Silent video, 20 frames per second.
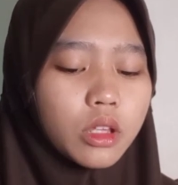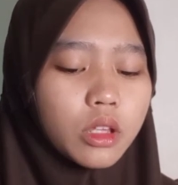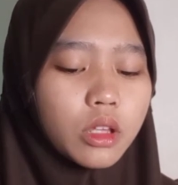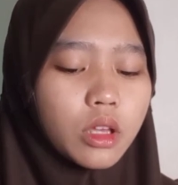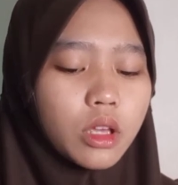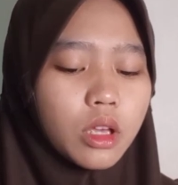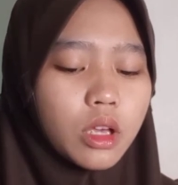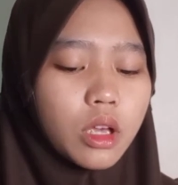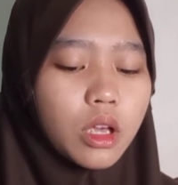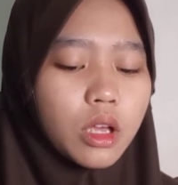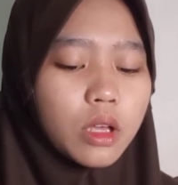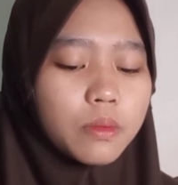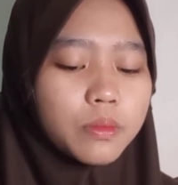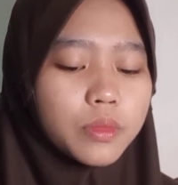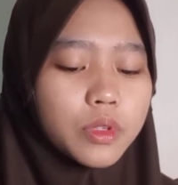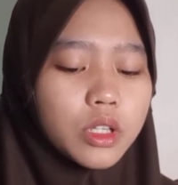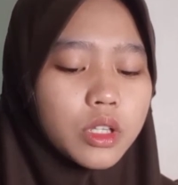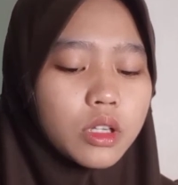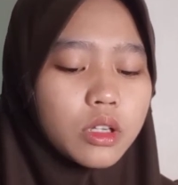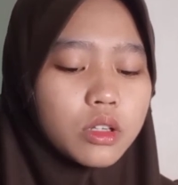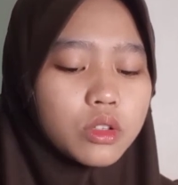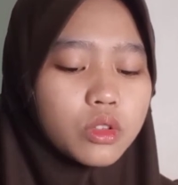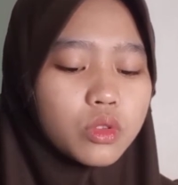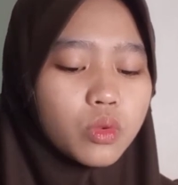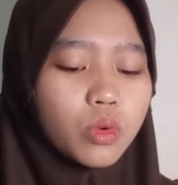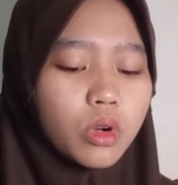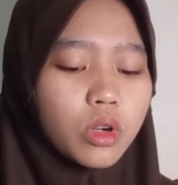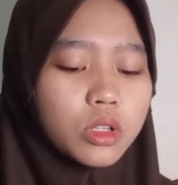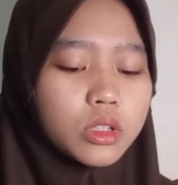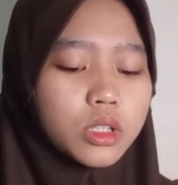compared to
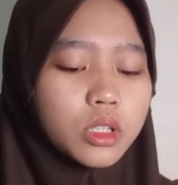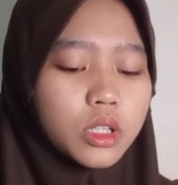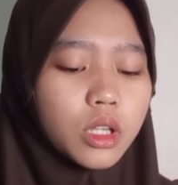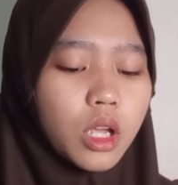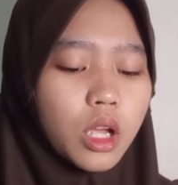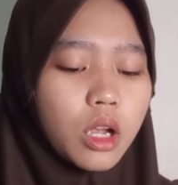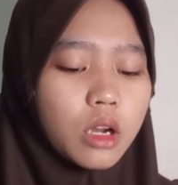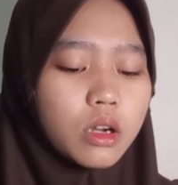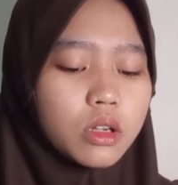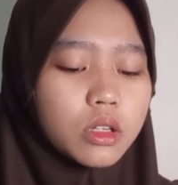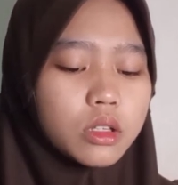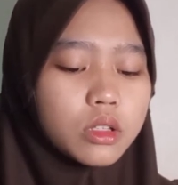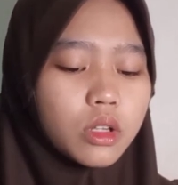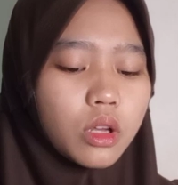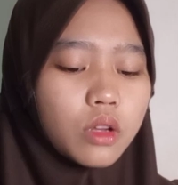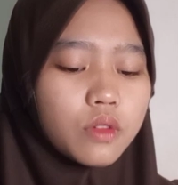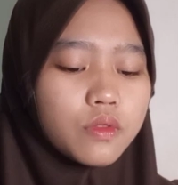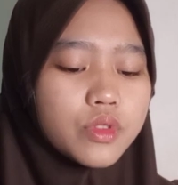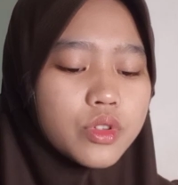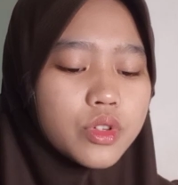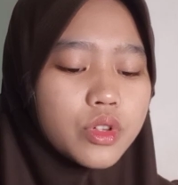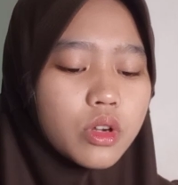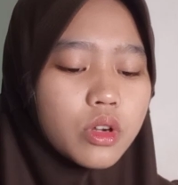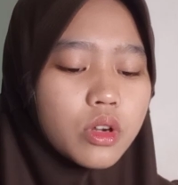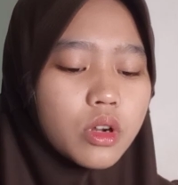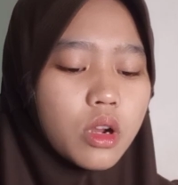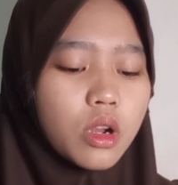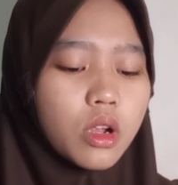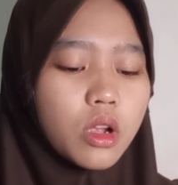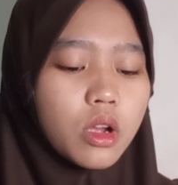other current offshore
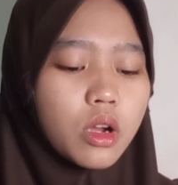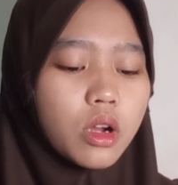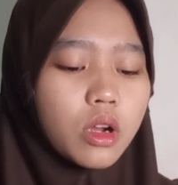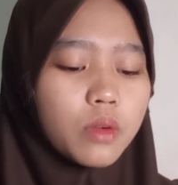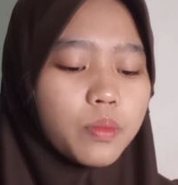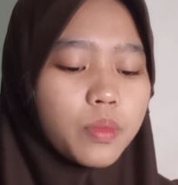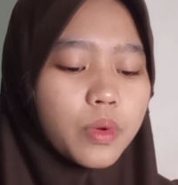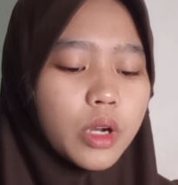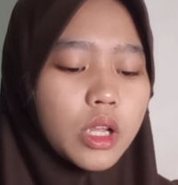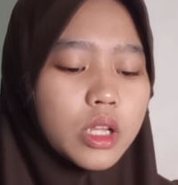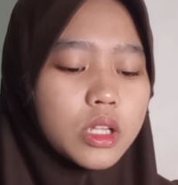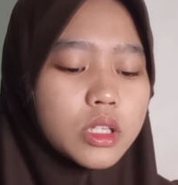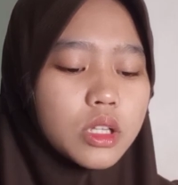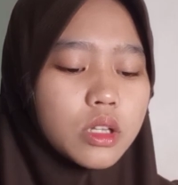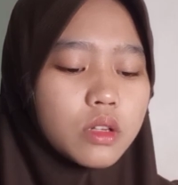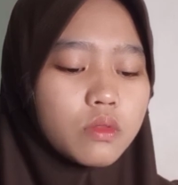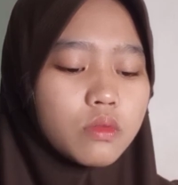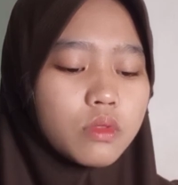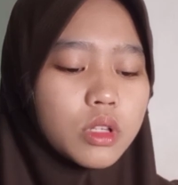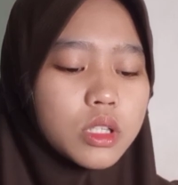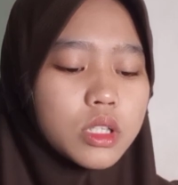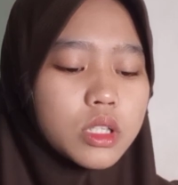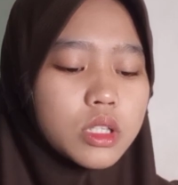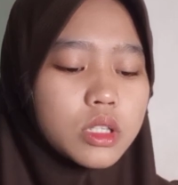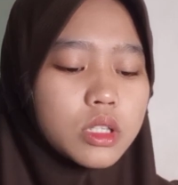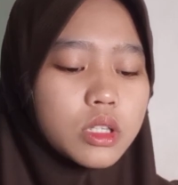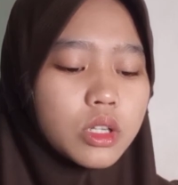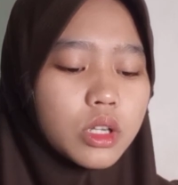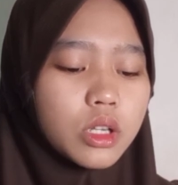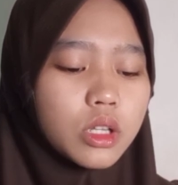operations which
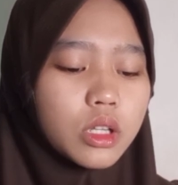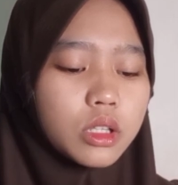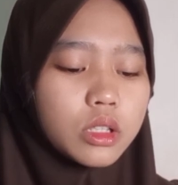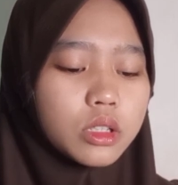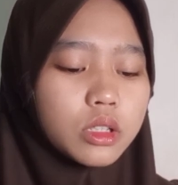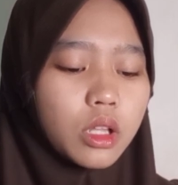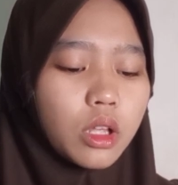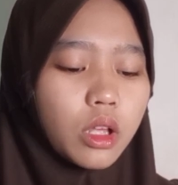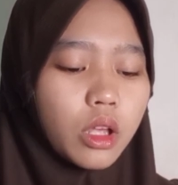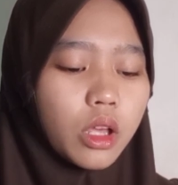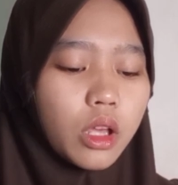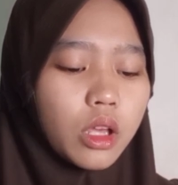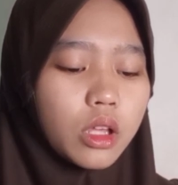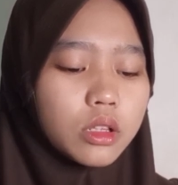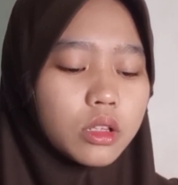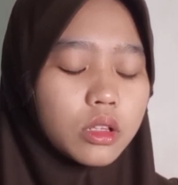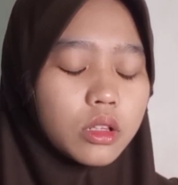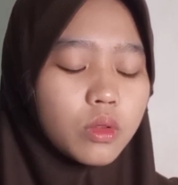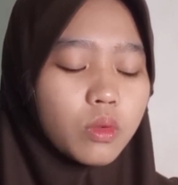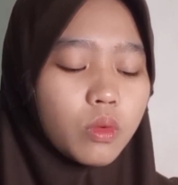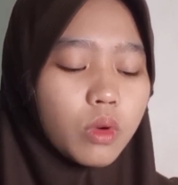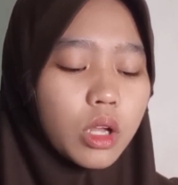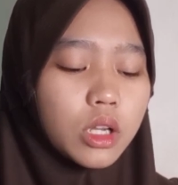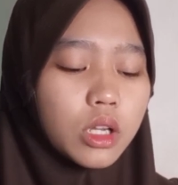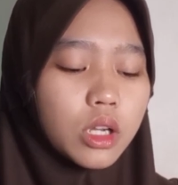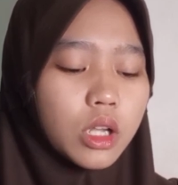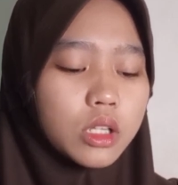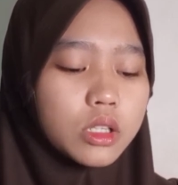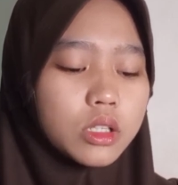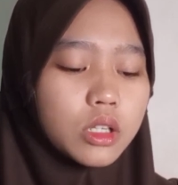drill at
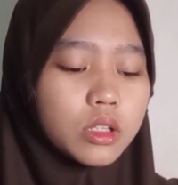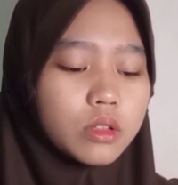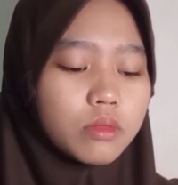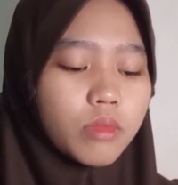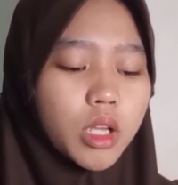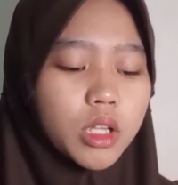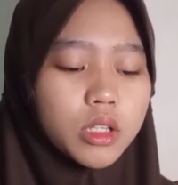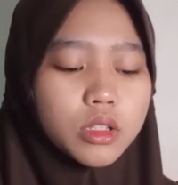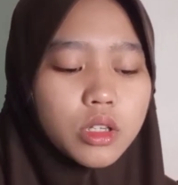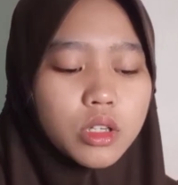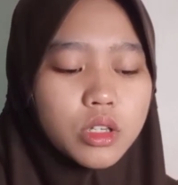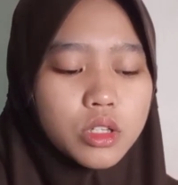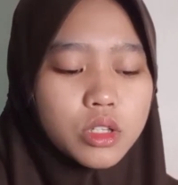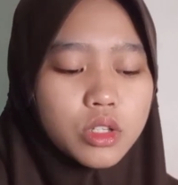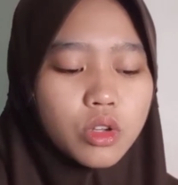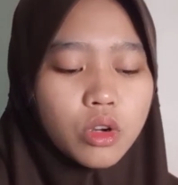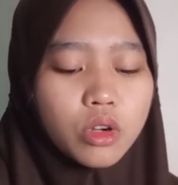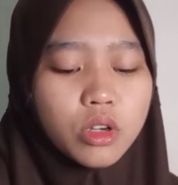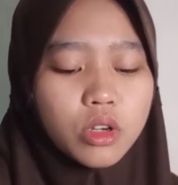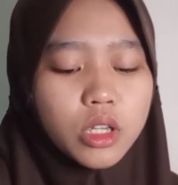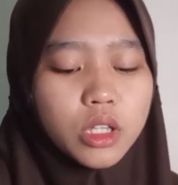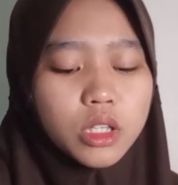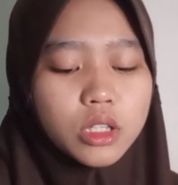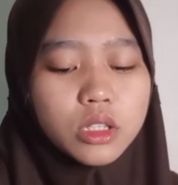100 meters or reels.